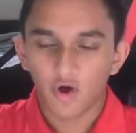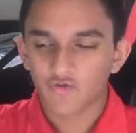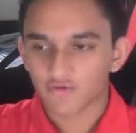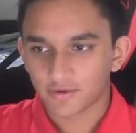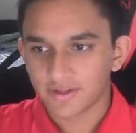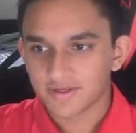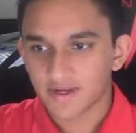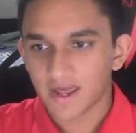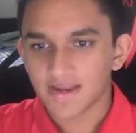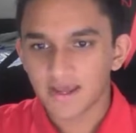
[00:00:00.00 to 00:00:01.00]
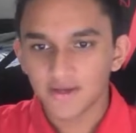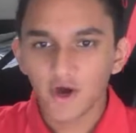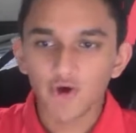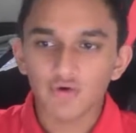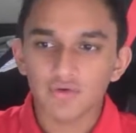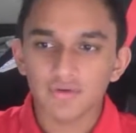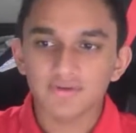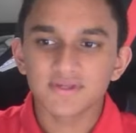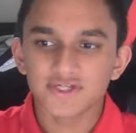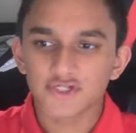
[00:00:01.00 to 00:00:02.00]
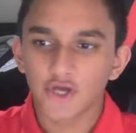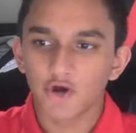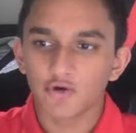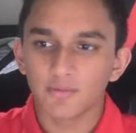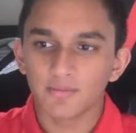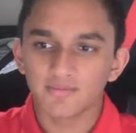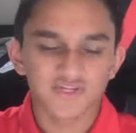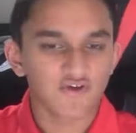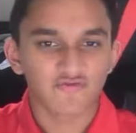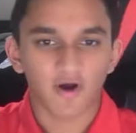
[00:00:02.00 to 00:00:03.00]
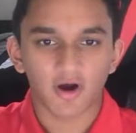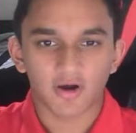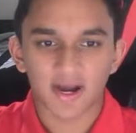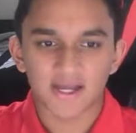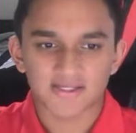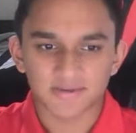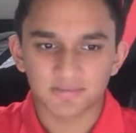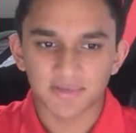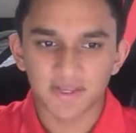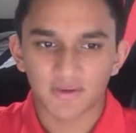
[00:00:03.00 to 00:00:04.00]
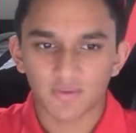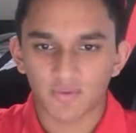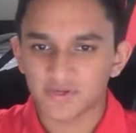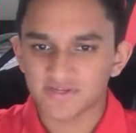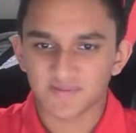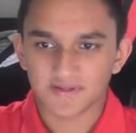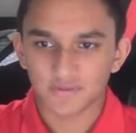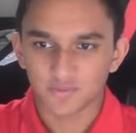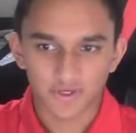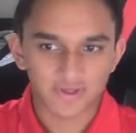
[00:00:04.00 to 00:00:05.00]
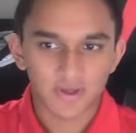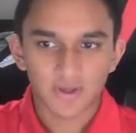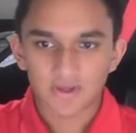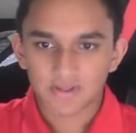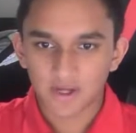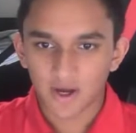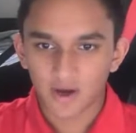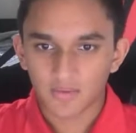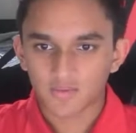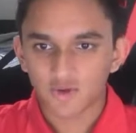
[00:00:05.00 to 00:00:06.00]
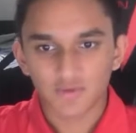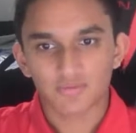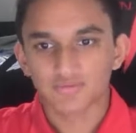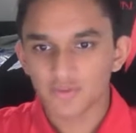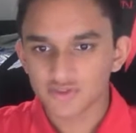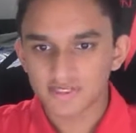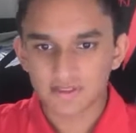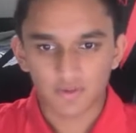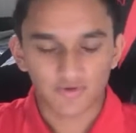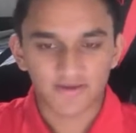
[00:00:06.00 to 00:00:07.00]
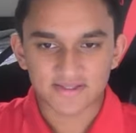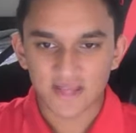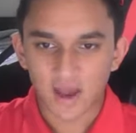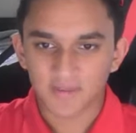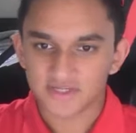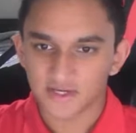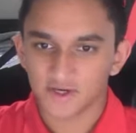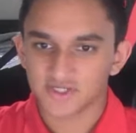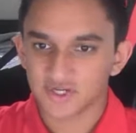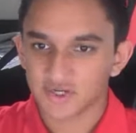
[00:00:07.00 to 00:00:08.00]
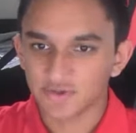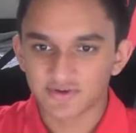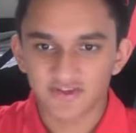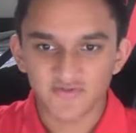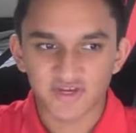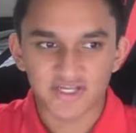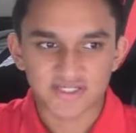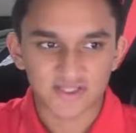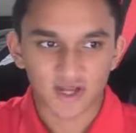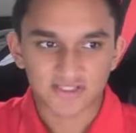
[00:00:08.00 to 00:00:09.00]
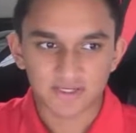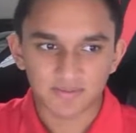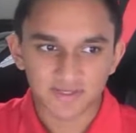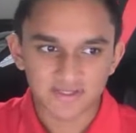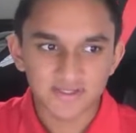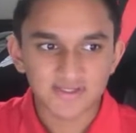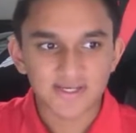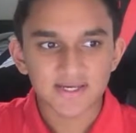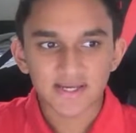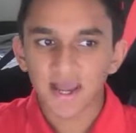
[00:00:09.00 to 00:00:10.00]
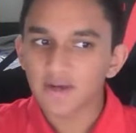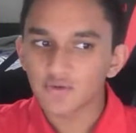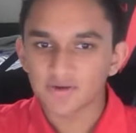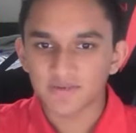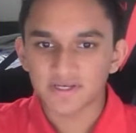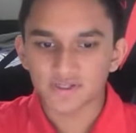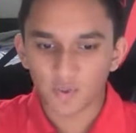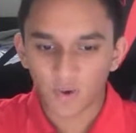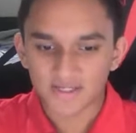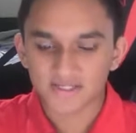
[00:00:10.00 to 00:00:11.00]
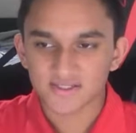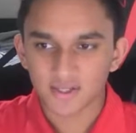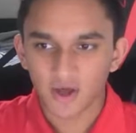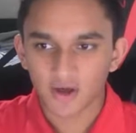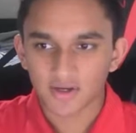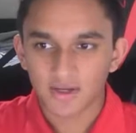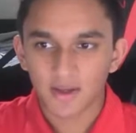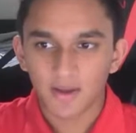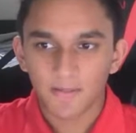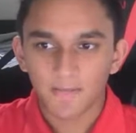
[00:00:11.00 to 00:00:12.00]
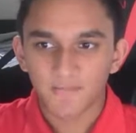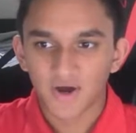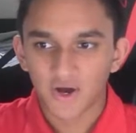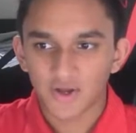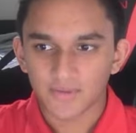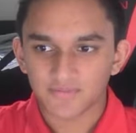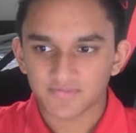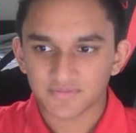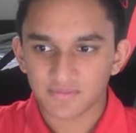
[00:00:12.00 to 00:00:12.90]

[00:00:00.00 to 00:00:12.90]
overrated? And I know this show so far hasn't been what we expected with we most likely would have had Thomas here, so he would have given his thoughts and opinions, and it would have been twice as long. But